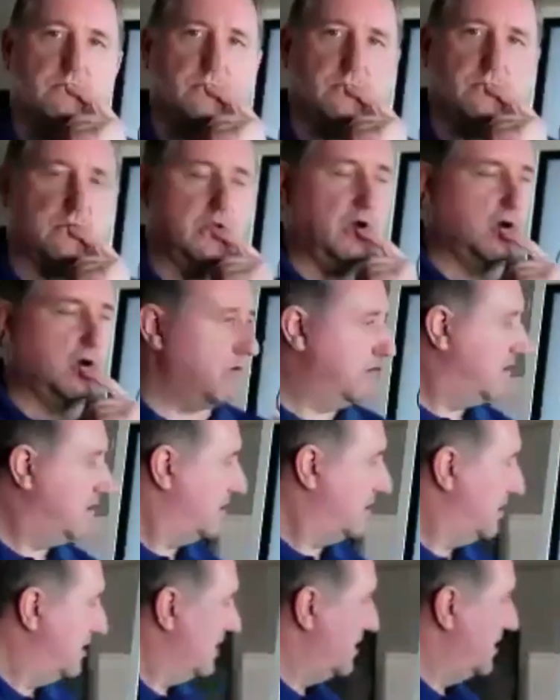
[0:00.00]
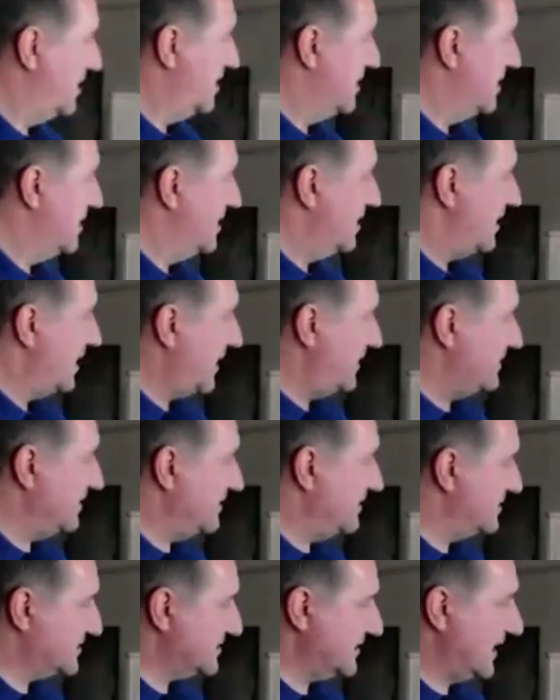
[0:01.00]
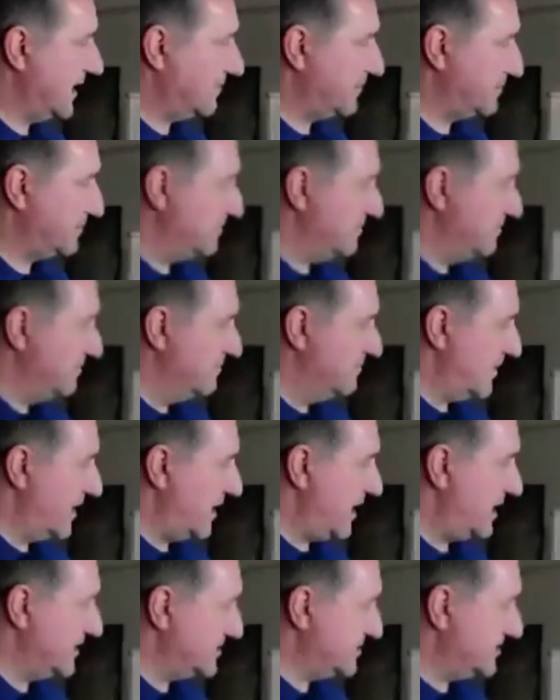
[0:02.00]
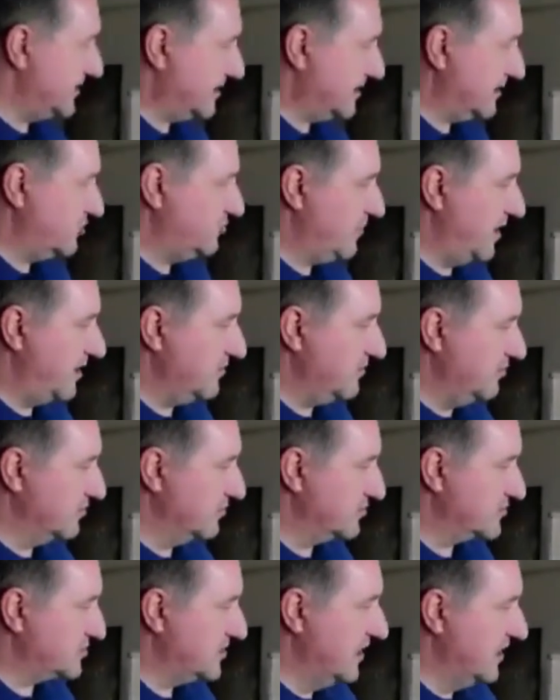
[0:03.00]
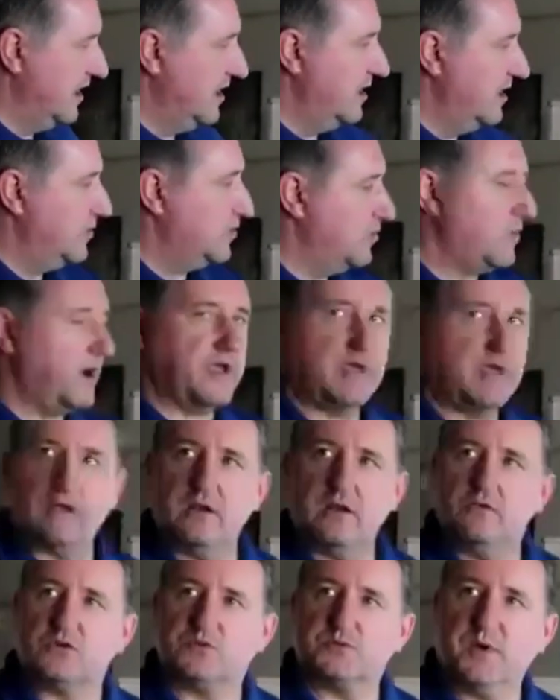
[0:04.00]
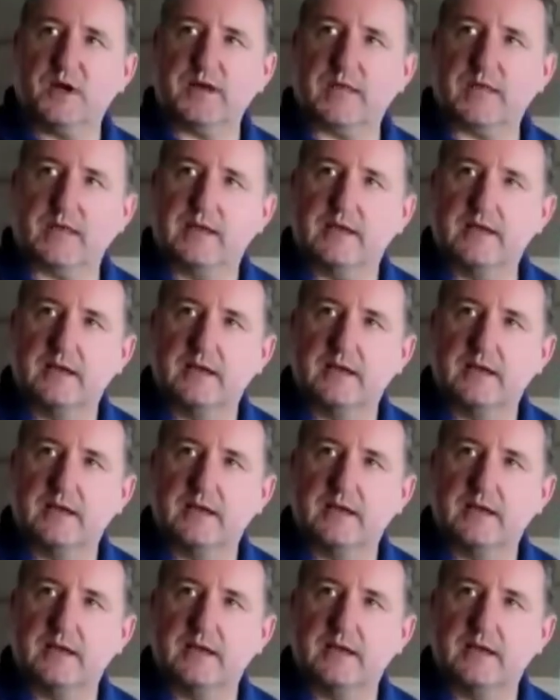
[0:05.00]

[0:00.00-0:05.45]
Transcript: No. I did the same. I stick to my rules. Why I lose money?